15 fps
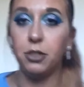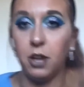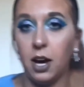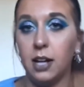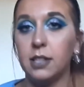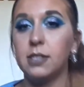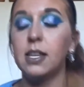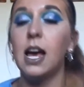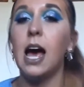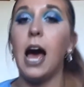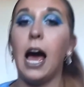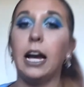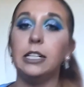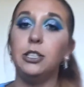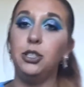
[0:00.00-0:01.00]
thoughts.
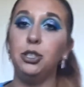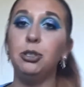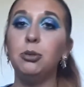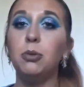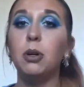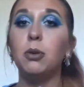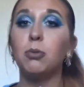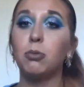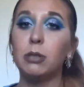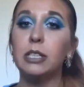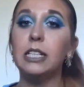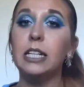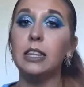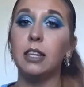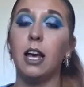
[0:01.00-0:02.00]
I do
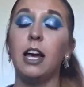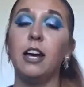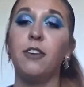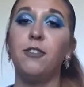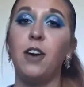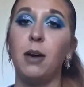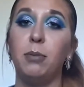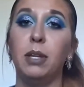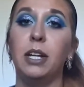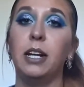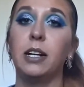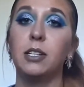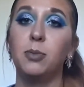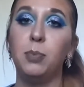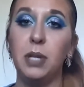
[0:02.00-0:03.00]
really like
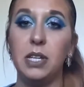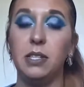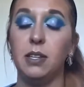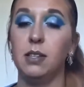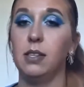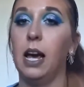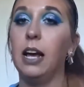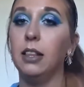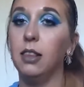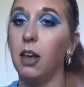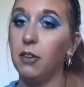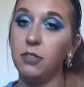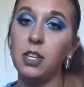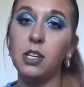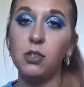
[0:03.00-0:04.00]
Fabletics pieces. I
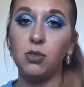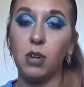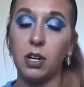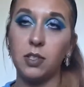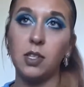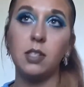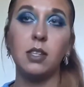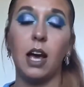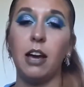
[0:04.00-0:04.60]
love these dresses.